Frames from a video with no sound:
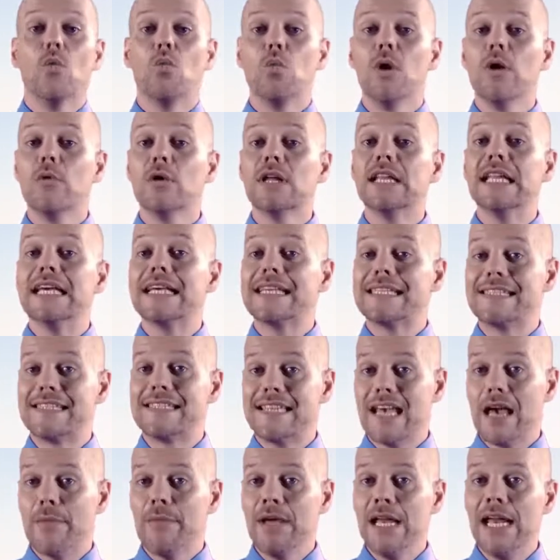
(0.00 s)
We will
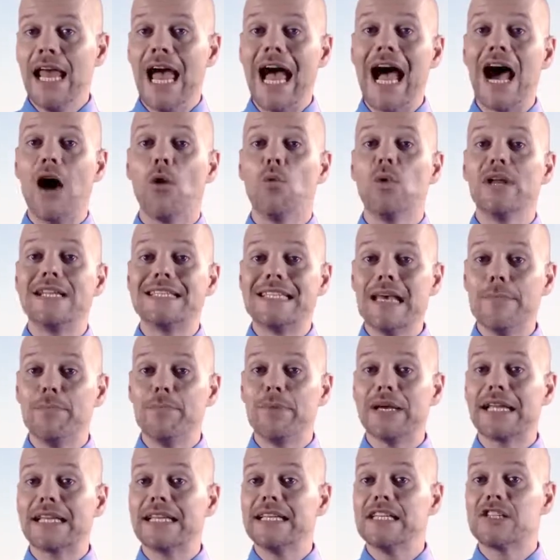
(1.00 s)
examine how we
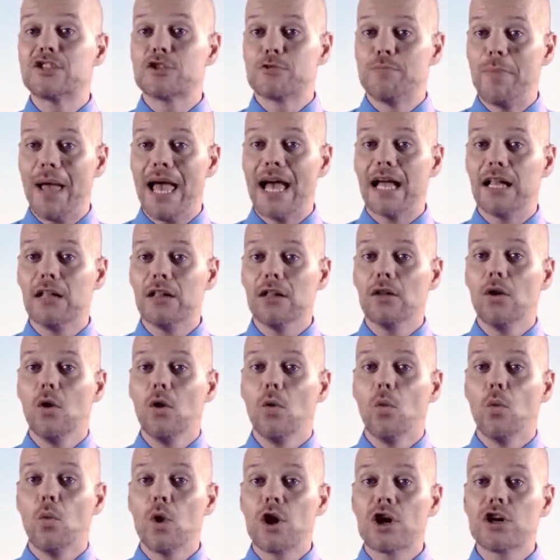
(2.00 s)
typically spell
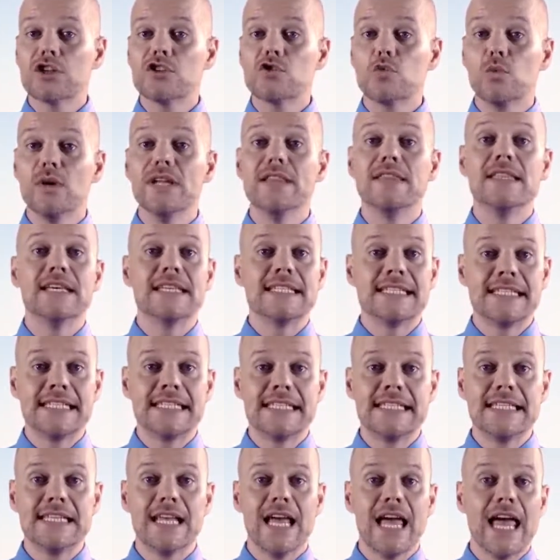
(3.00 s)
words with the
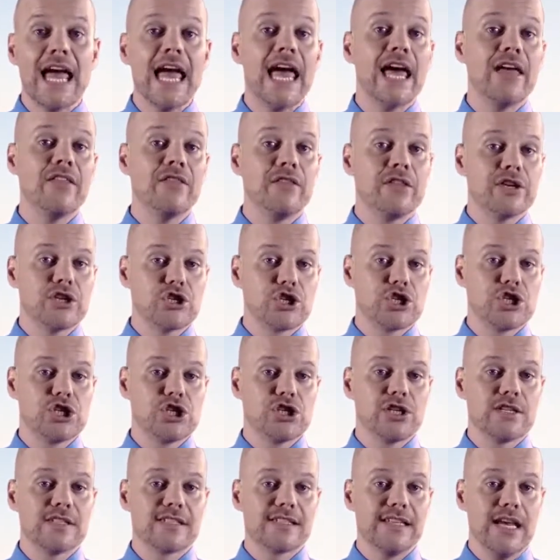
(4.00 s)
z and the
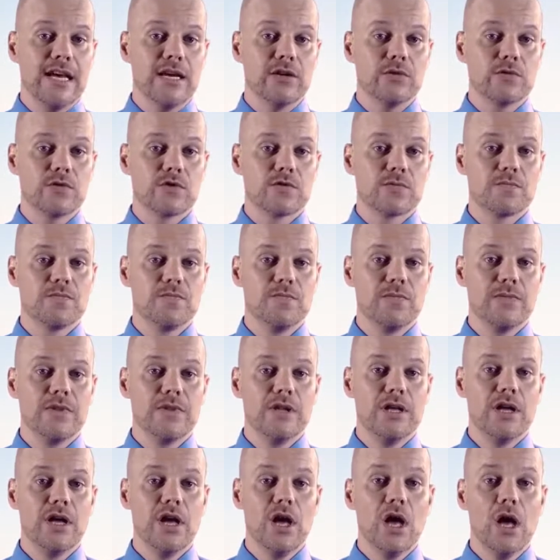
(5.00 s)
zh sounds.
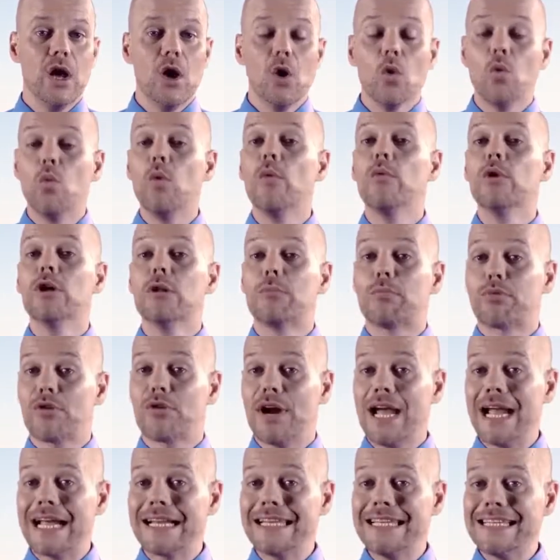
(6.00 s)
We will
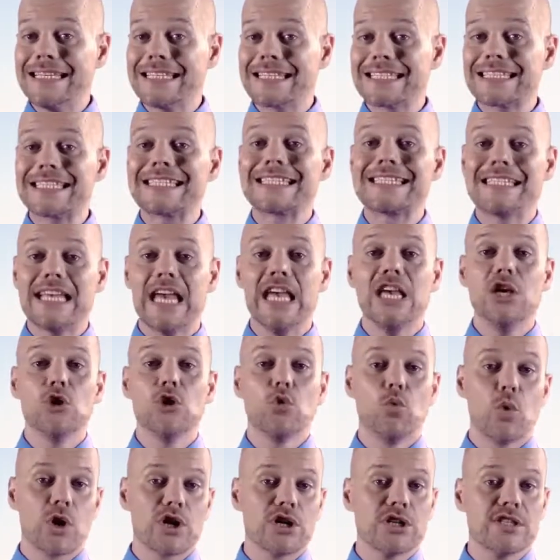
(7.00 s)
practice
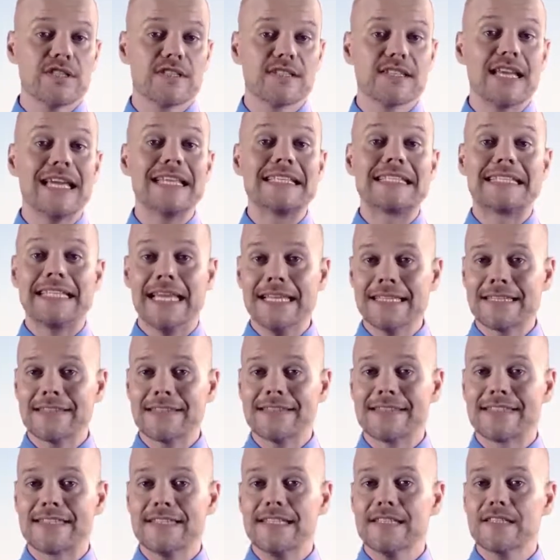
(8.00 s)
saying words and
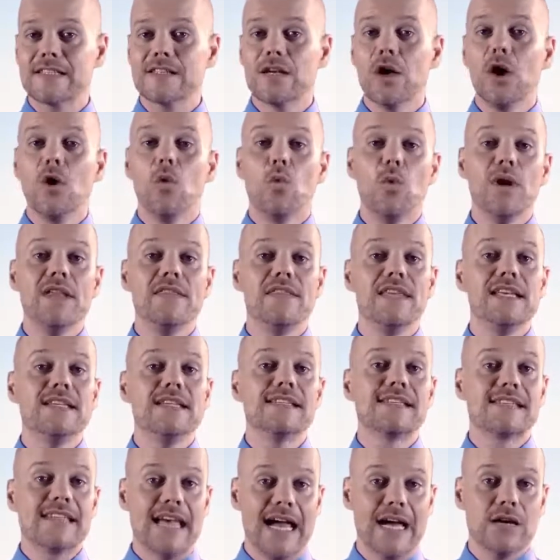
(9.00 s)
sentences with
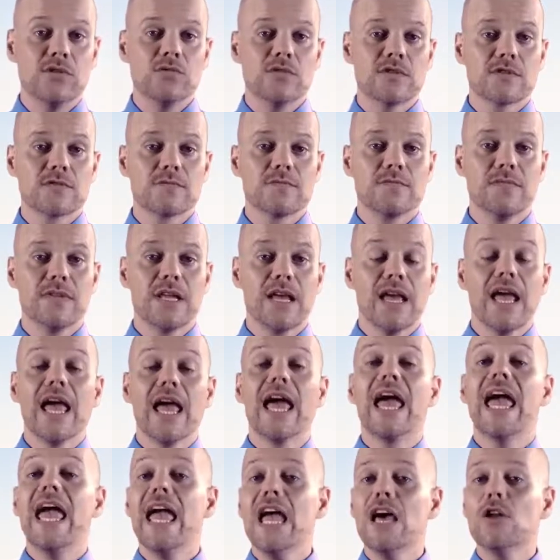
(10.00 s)
these sounds,
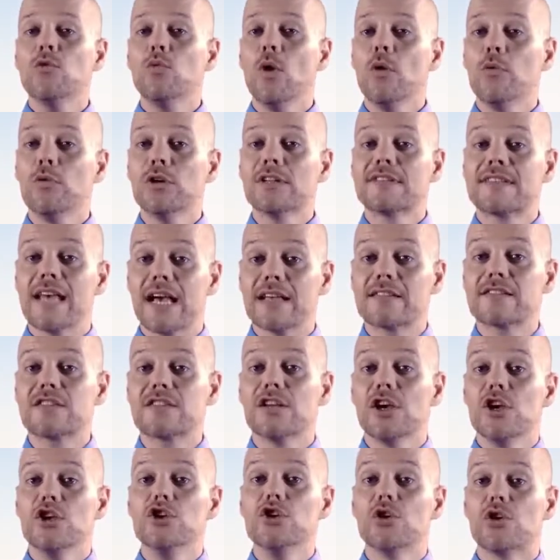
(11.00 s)
and we will test
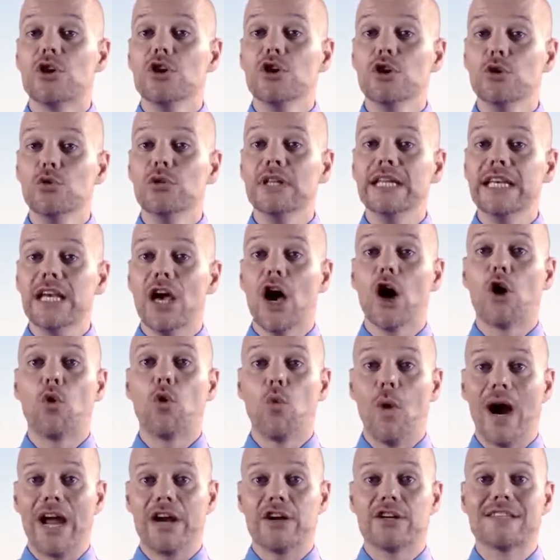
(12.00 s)
your newly
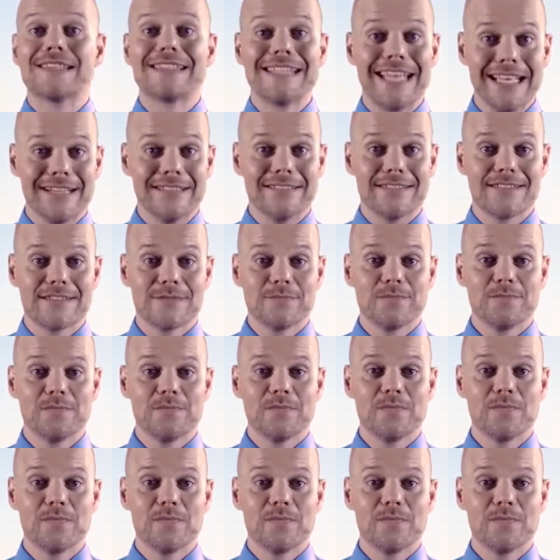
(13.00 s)
acquired skills.